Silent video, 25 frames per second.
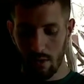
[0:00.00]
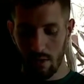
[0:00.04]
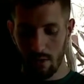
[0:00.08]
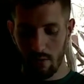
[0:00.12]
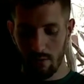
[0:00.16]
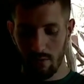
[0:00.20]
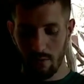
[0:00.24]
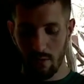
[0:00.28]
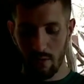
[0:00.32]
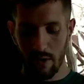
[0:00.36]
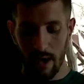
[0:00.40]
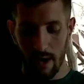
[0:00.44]

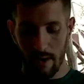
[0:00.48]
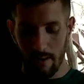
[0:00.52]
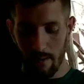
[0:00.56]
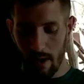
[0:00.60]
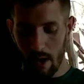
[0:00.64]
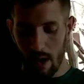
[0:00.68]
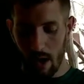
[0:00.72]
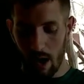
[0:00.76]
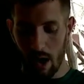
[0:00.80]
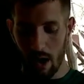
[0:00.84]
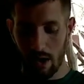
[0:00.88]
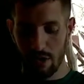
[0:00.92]

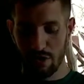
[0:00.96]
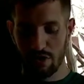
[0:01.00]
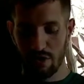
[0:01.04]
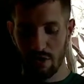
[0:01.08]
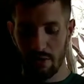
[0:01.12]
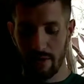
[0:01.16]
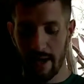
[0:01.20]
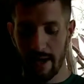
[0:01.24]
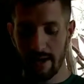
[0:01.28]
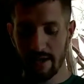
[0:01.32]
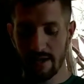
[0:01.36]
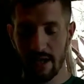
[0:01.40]
So
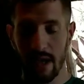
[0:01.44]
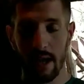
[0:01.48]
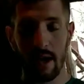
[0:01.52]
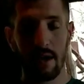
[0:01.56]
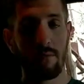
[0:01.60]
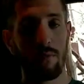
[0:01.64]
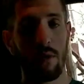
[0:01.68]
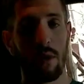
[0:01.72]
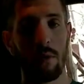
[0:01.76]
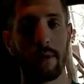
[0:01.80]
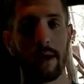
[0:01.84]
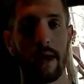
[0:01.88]
that's kind
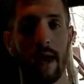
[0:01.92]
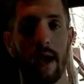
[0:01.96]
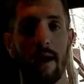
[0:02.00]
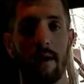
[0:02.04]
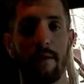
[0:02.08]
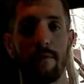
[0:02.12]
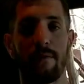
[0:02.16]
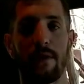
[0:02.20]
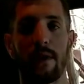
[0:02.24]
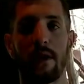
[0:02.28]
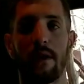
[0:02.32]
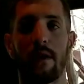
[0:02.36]
of what we
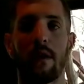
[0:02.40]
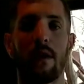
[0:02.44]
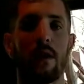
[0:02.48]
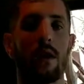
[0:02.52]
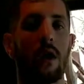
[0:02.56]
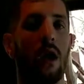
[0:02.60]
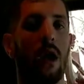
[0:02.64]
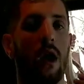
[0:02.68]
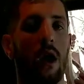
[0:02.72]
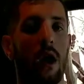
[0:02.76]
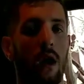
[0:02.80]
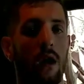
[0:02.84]
have here.